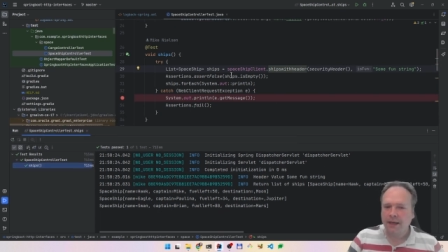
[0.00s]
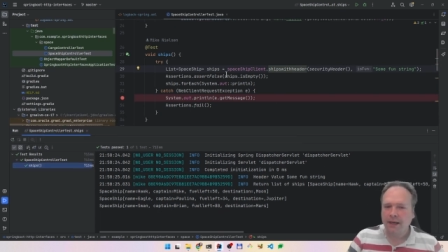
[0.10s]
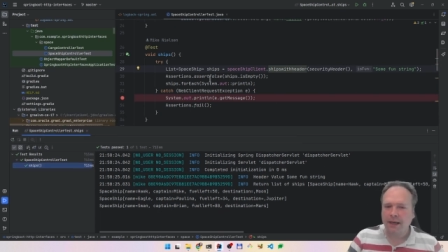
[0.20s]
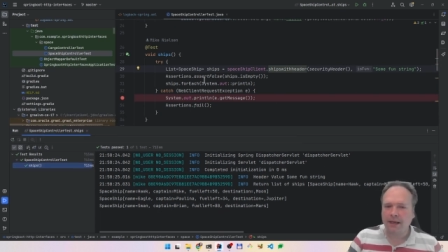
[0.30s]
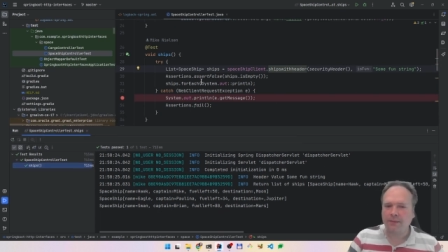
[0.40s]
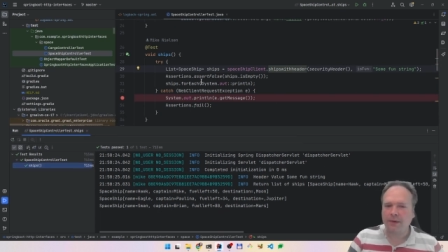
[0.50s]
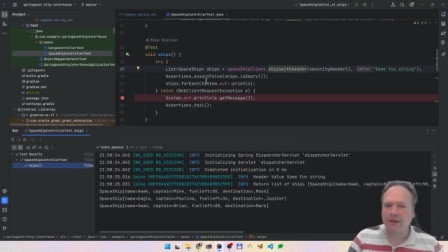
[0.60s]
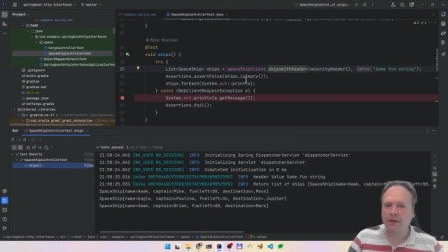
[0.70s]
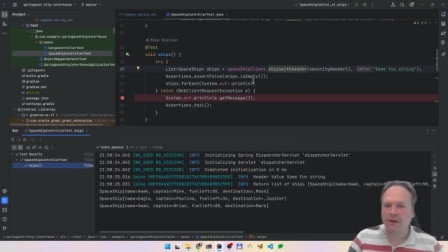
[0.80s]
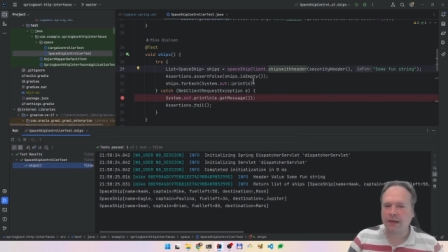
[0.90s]
And then we
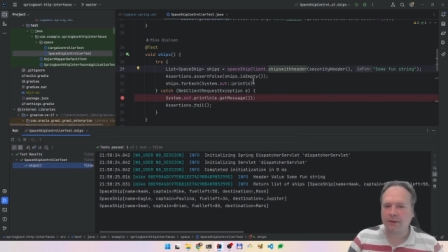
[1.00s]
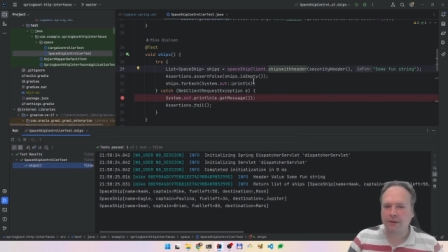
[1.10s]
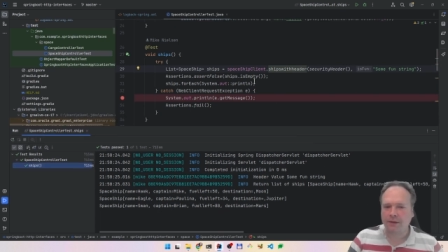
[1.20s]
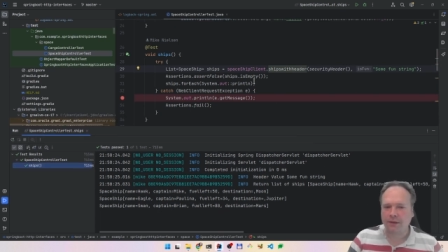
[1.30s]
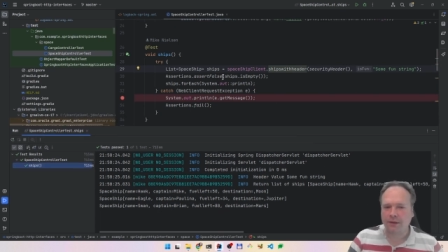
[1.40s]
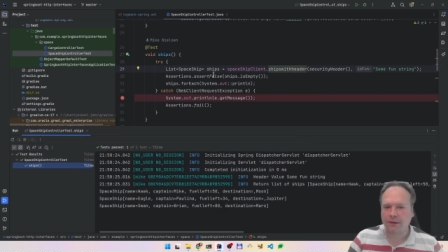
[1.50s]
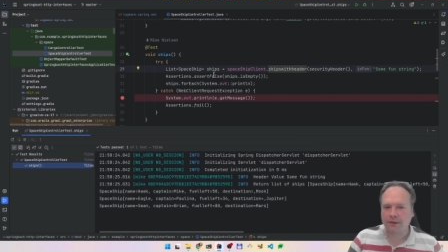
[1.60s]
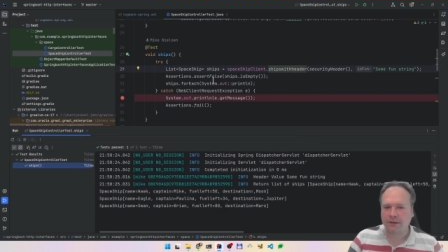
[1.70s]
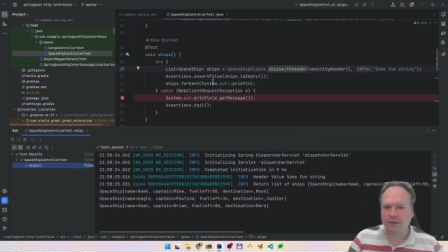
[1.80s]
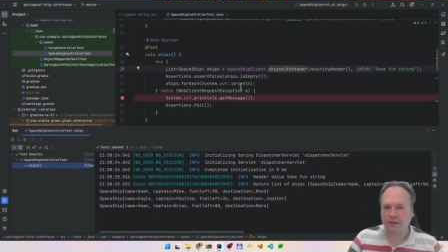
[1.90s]
log out uh,
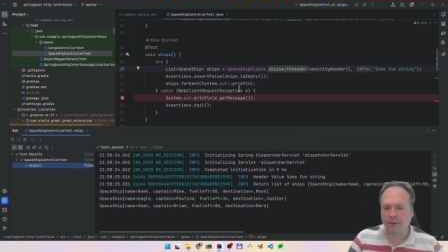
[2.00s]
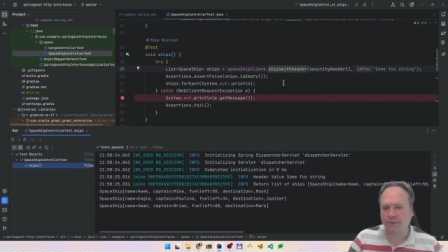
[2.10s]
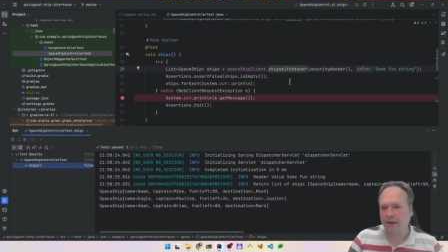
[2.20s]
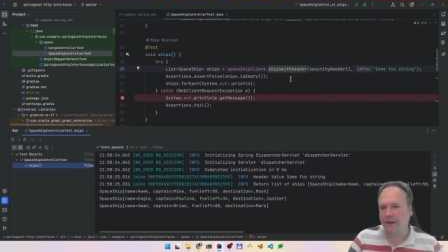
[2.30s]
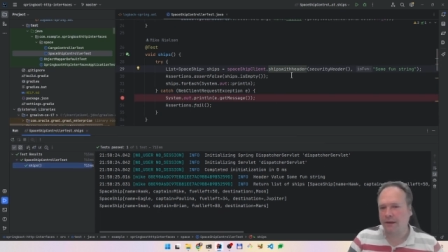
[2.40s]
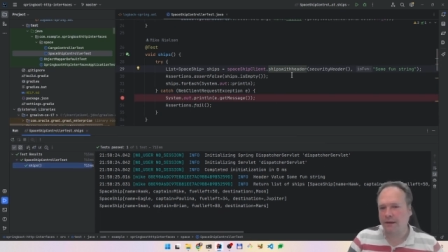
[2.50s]
something in